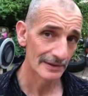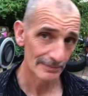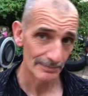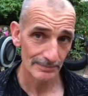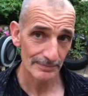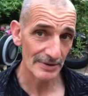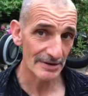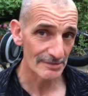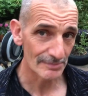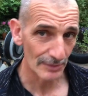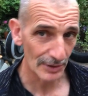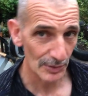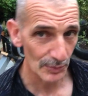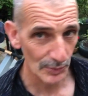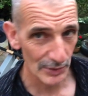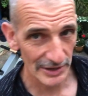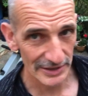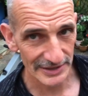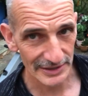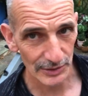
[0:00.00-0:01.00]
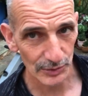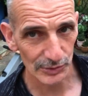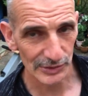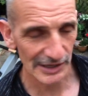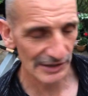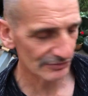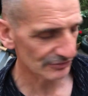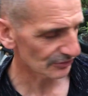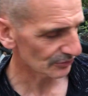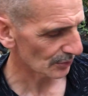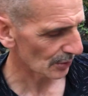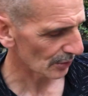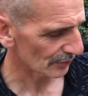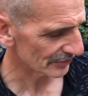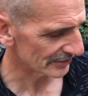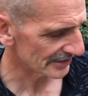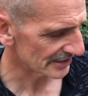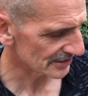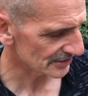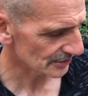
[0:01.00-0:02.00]
Bear in mind, wear the old gloves as well if you
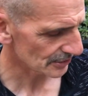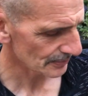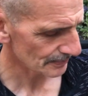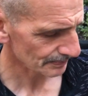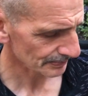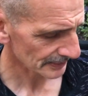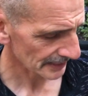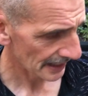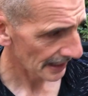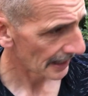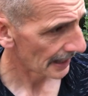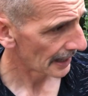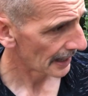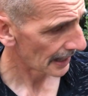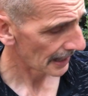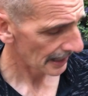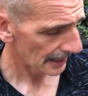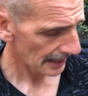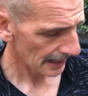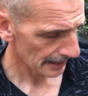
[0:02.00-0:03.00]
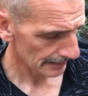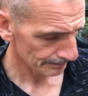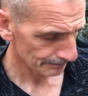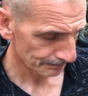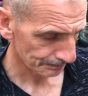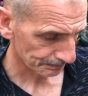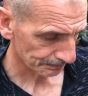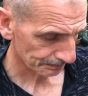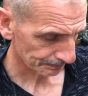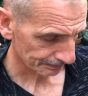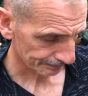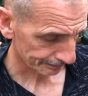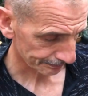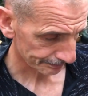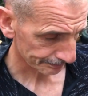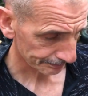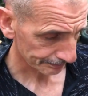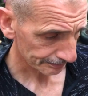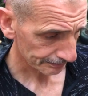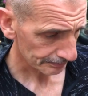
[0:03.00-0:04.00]
need to. But
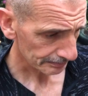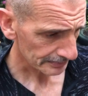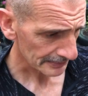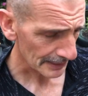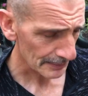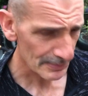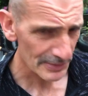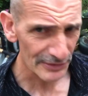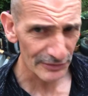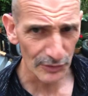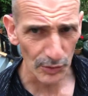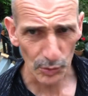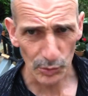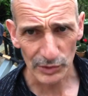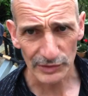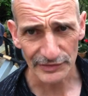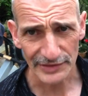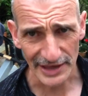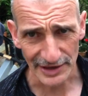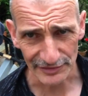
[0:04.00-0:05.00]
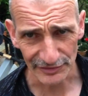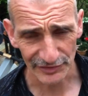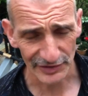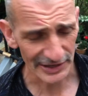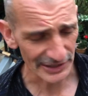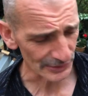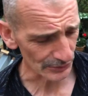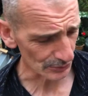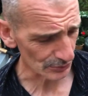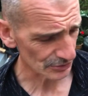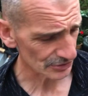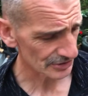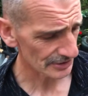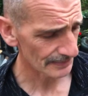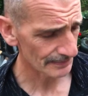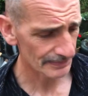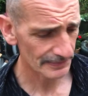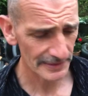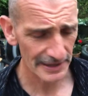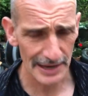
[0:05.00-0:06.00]
if all of that fails,
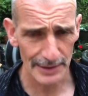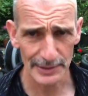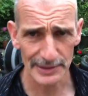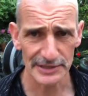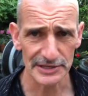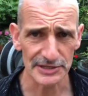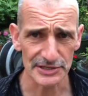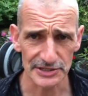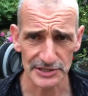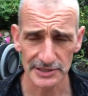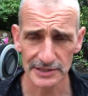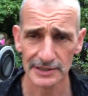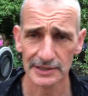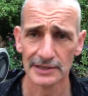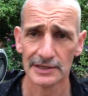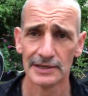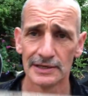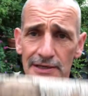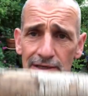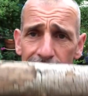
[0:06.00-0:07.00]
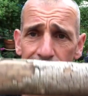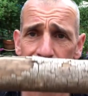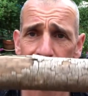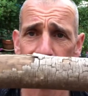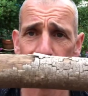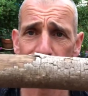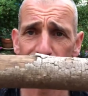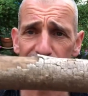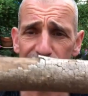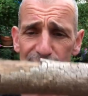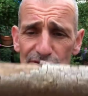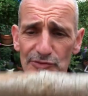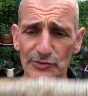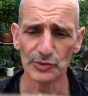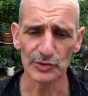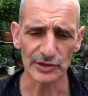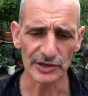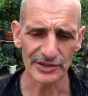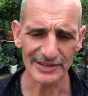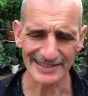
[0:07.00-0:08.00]
how about this? A piece of
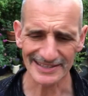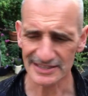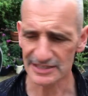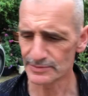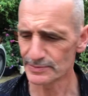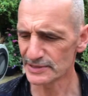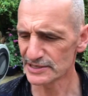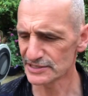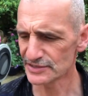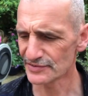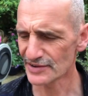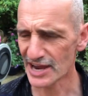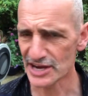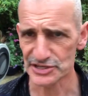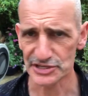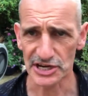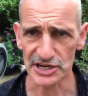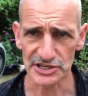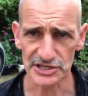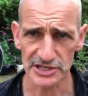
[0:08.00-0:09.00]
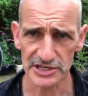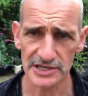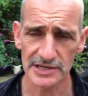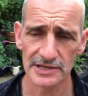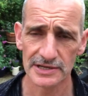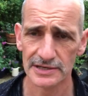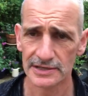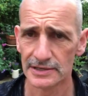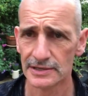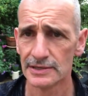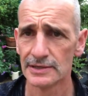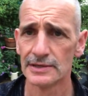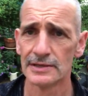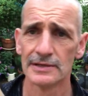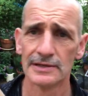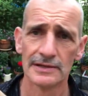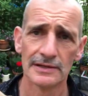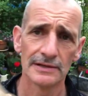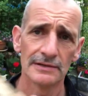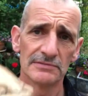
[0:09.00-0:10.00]
wood. I think this is a piece of ash actually.
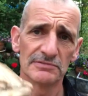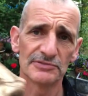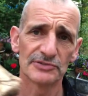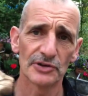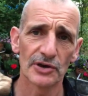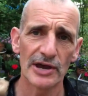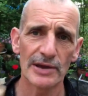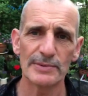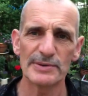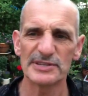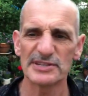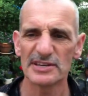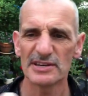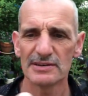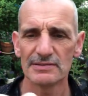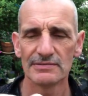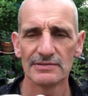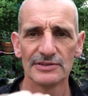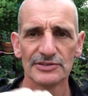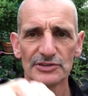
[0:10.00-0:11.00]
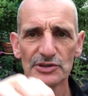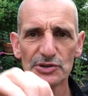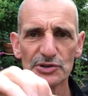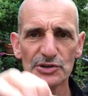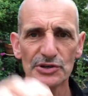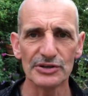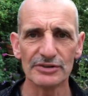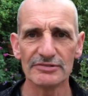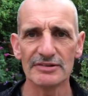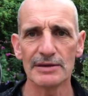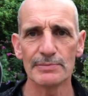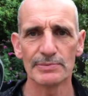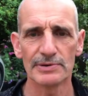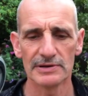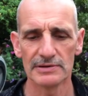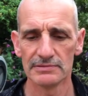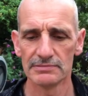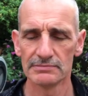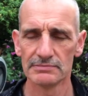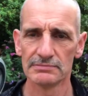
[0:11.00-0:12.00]
Diameter, so you can grip,
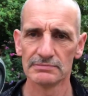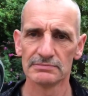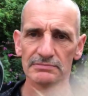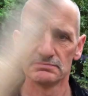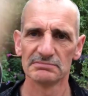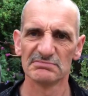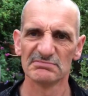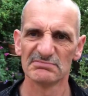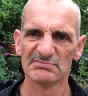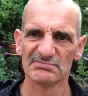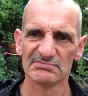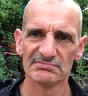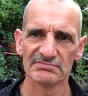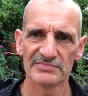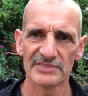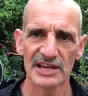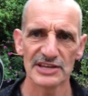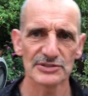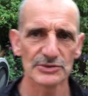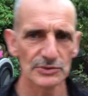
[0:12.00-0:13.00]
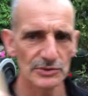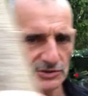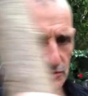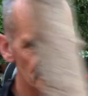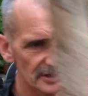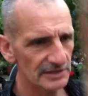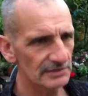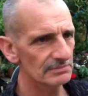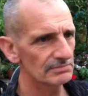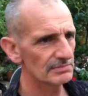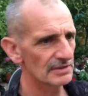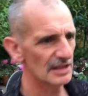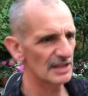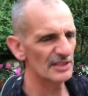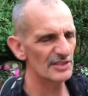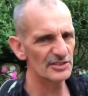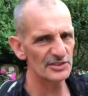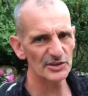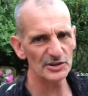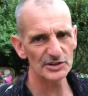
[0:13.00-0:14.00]
that sort of thing.
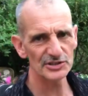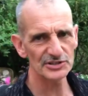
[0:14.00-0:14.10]
30